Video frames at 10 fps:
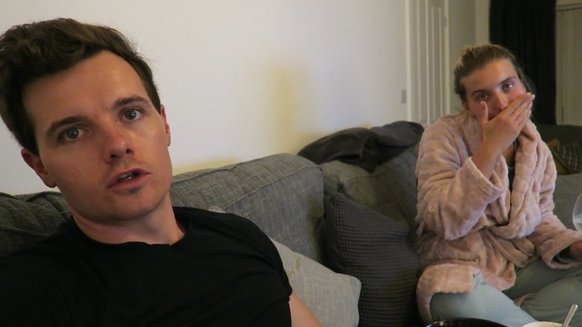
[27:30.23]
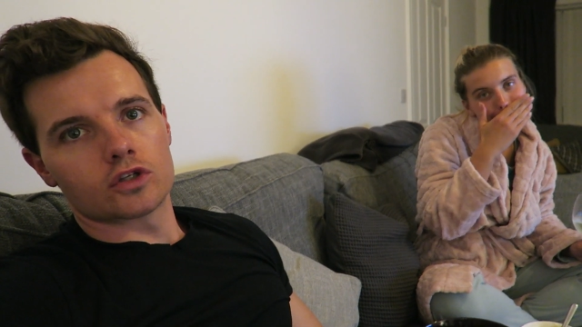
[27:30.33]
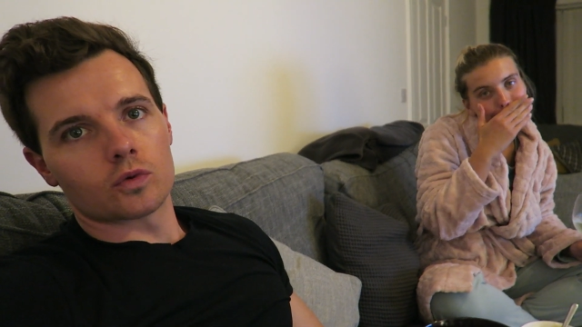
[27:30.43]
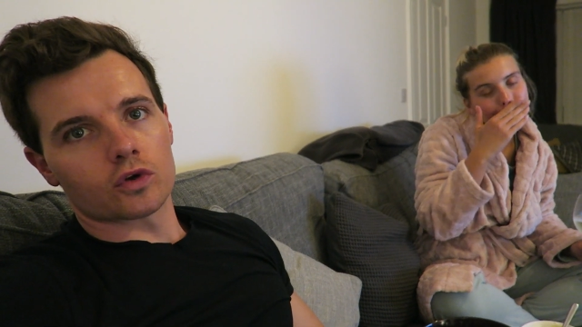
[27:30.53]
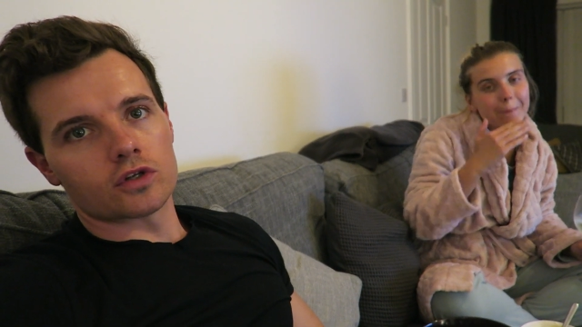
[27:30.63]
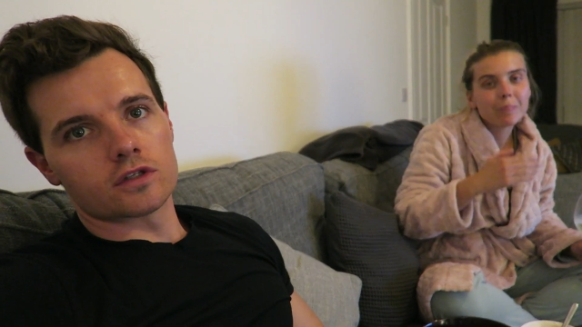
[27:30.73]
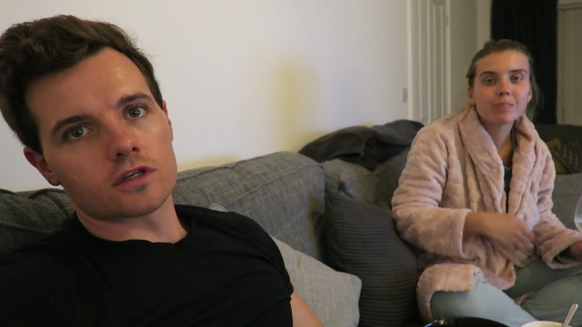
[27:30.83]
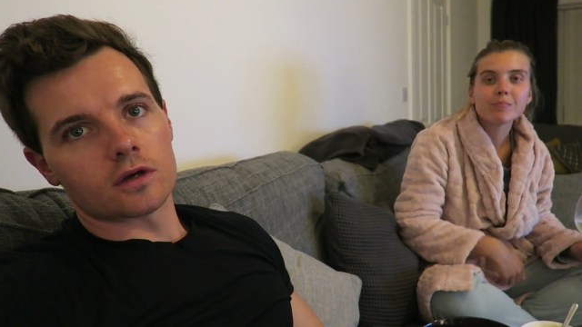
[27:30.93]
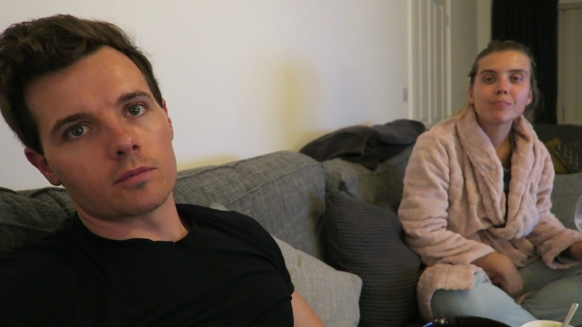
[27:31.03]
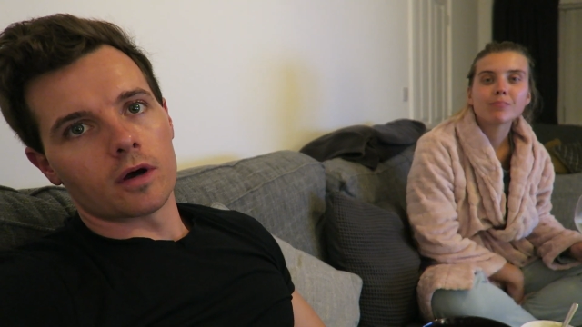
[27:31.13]
Speaker 1: Just watching
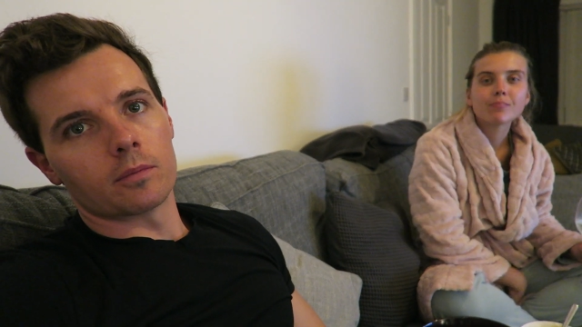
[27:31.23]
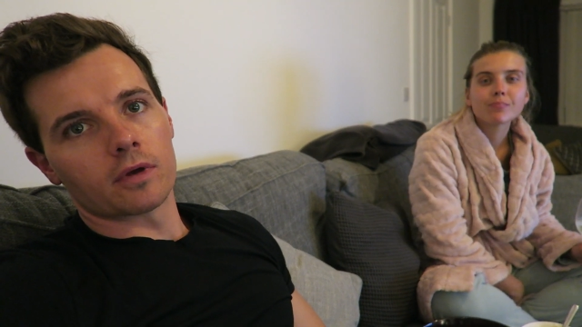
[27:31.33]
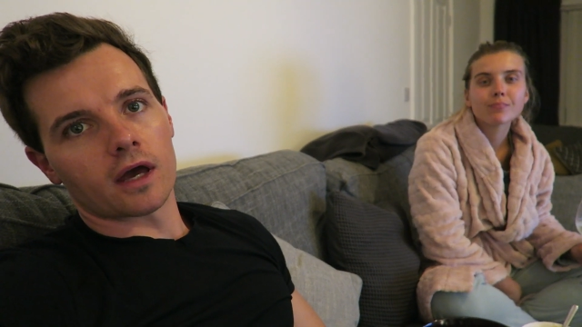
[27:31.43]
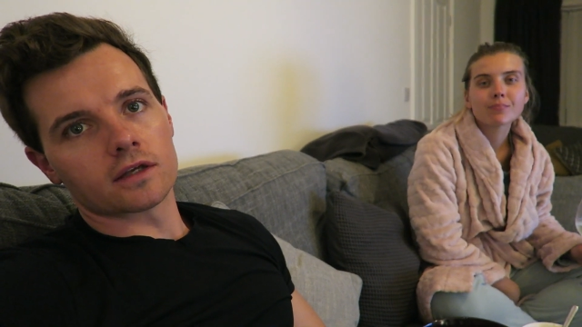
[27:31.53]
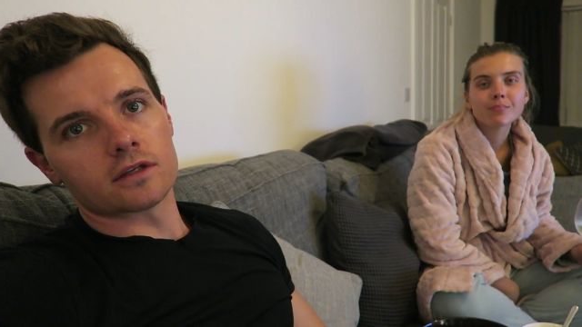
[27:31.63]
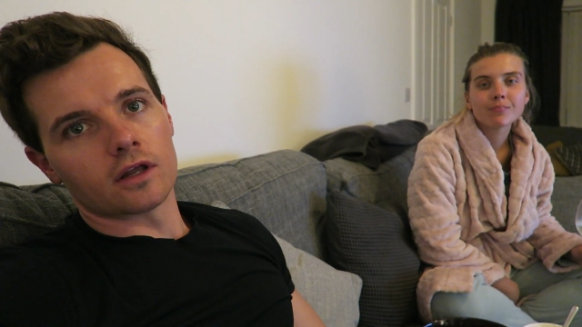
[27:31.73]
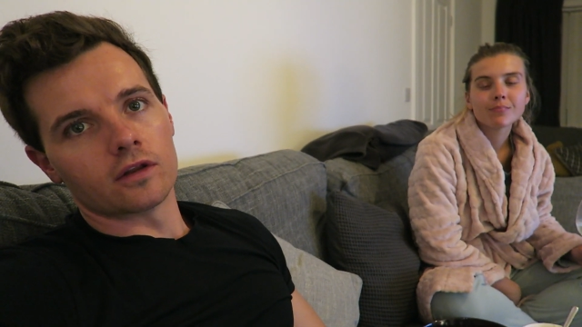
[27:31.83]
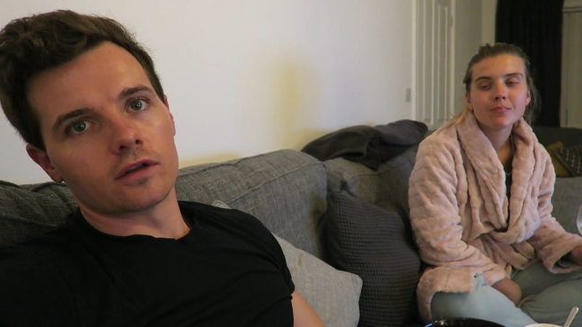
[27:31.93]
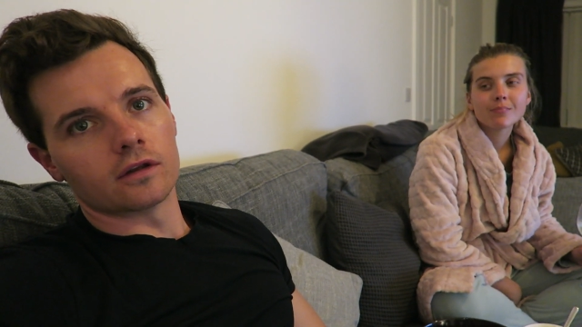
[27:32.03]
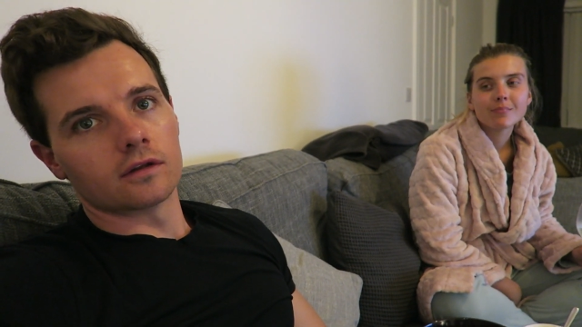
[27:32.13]
some um, Gangs of
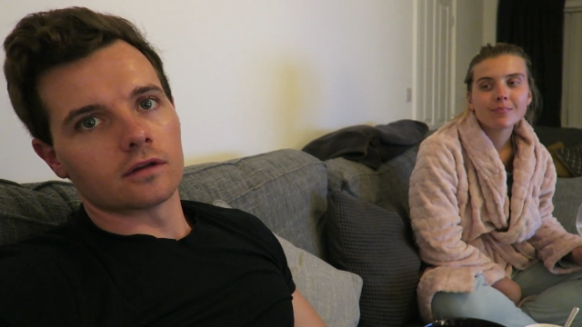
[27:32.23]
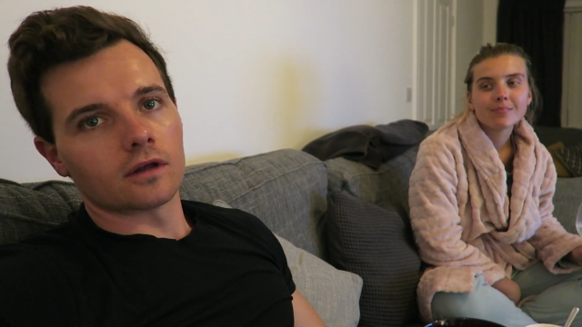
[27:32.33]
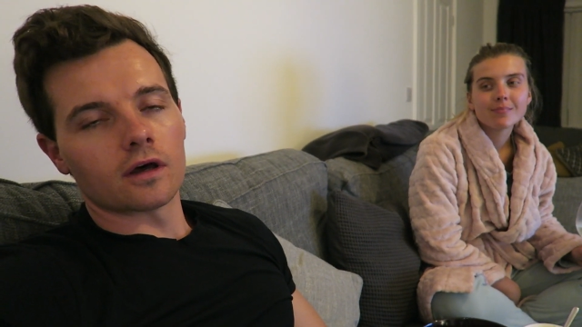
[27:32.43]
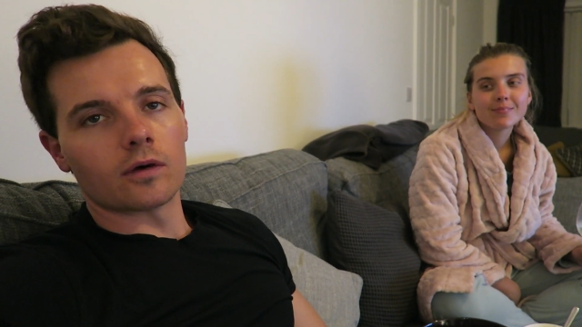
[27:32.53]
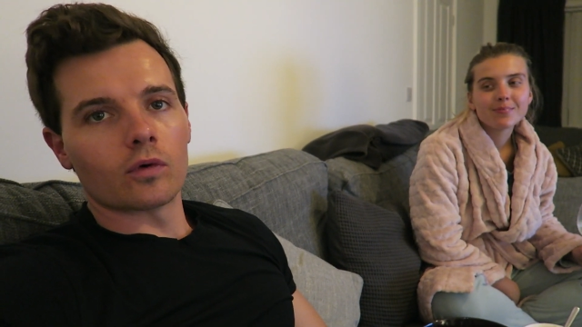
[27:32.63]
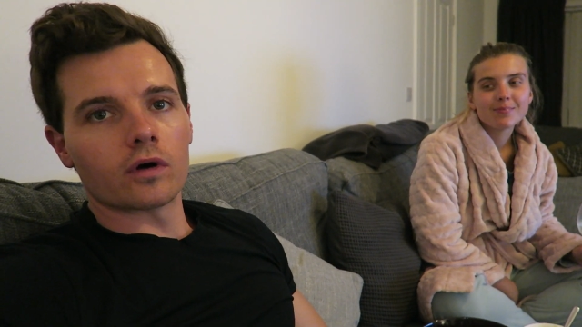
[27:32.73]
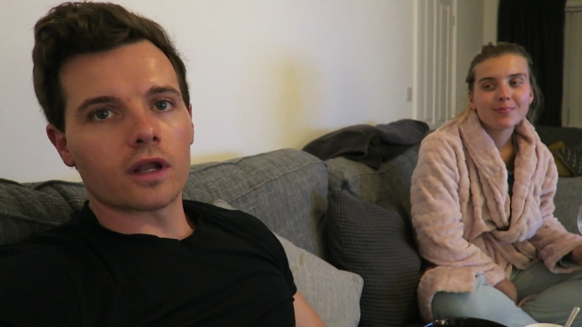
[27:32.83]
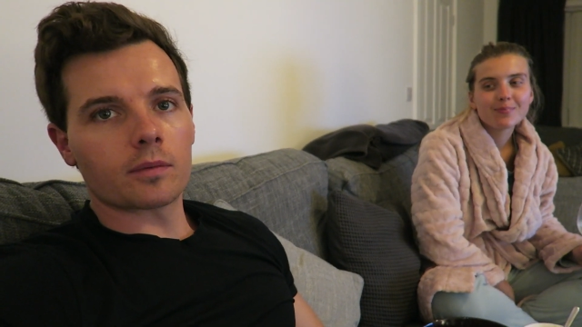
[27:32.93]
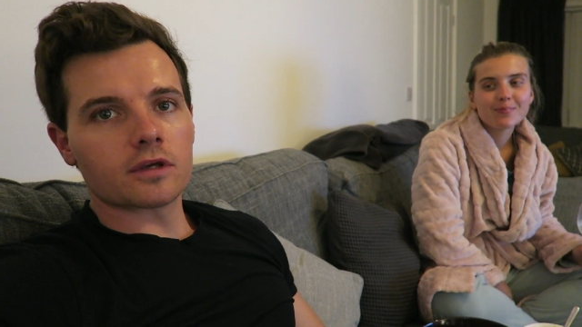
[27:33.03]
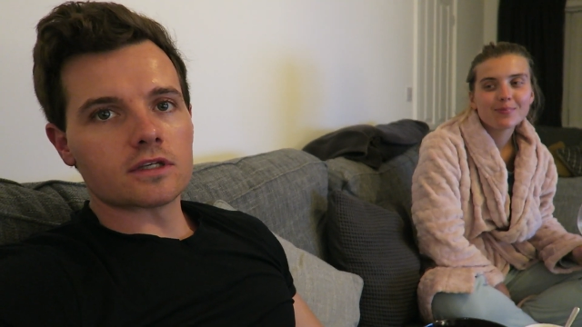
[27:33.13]
London. Uh, what
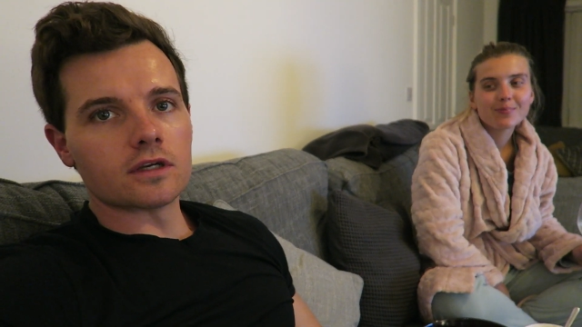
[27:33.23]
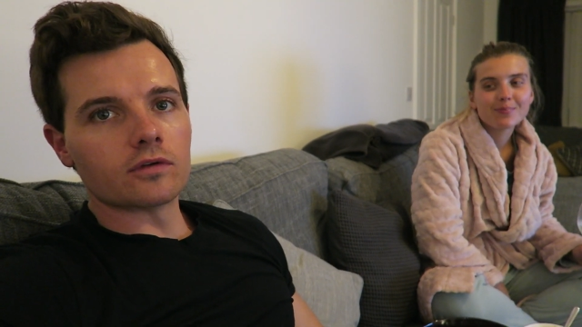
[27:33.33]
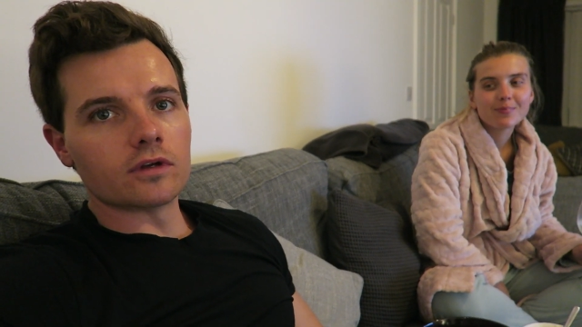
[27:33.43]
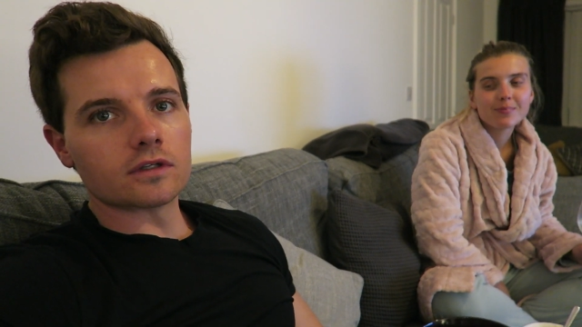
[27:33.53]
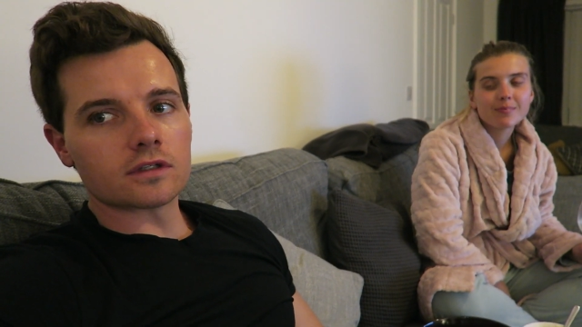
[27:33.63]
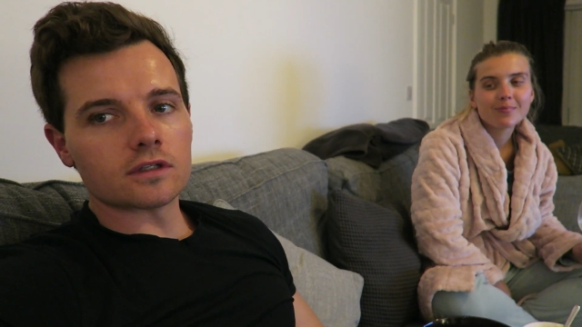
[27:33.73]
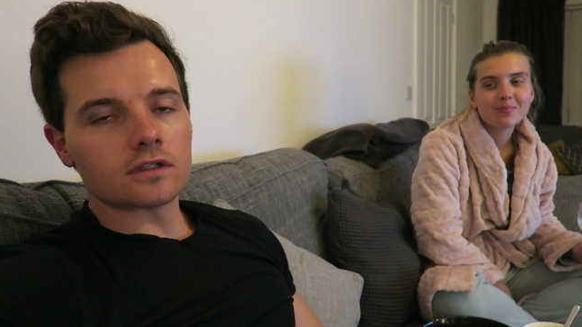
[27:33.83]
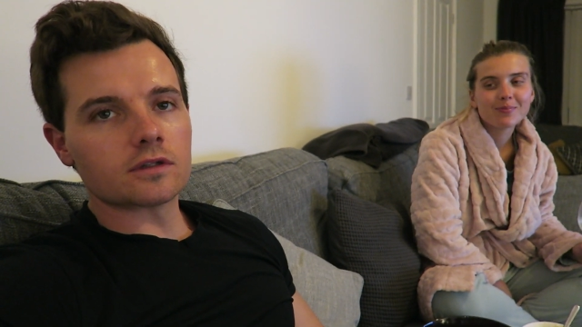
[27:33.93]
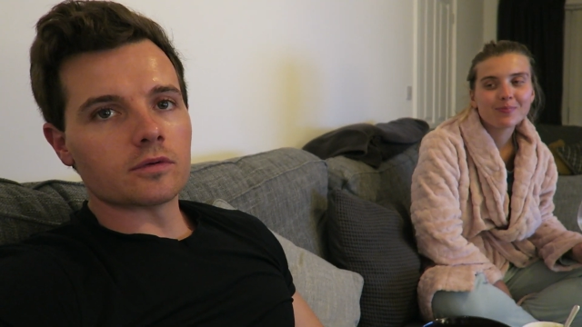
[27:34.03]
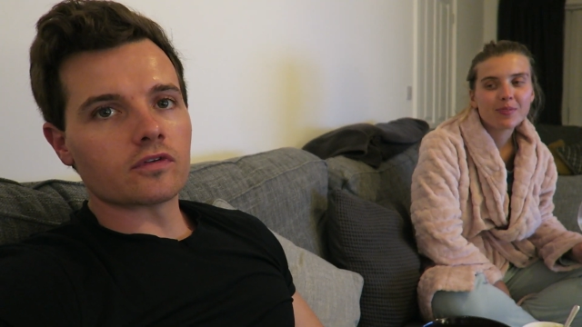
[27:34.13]
an epic series this
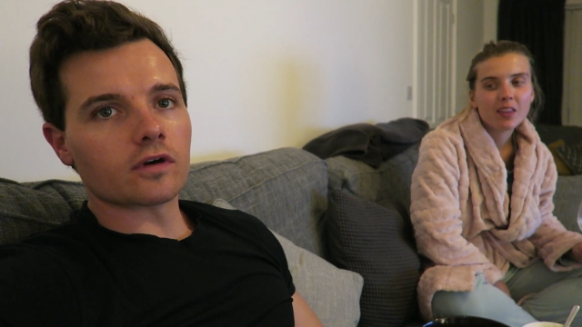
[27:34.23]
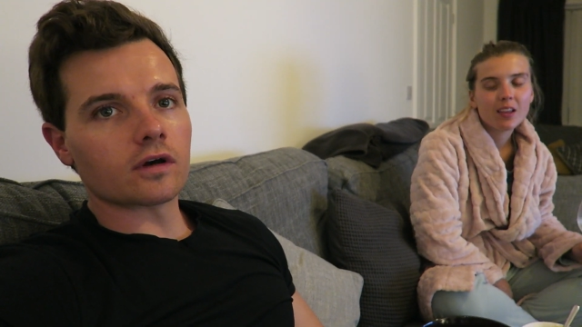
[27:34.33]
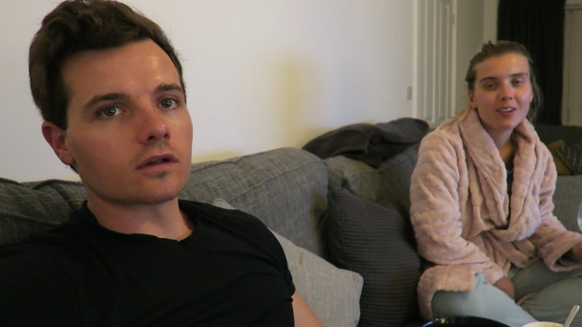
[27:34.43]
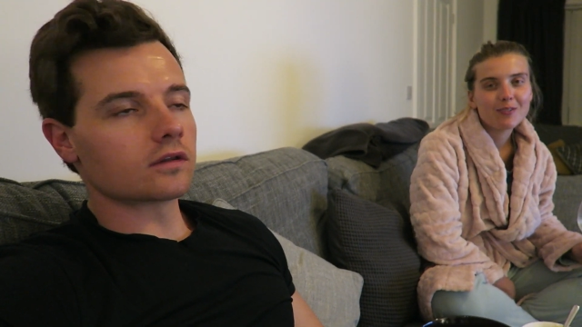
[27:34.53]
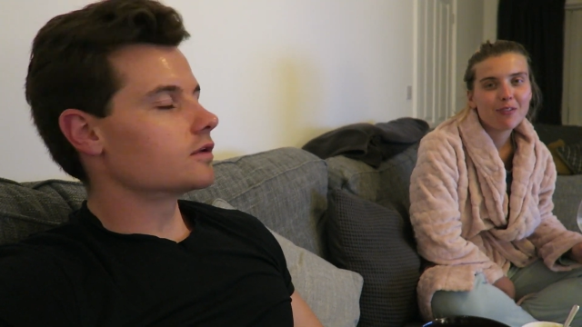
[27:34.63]
is, to be fair.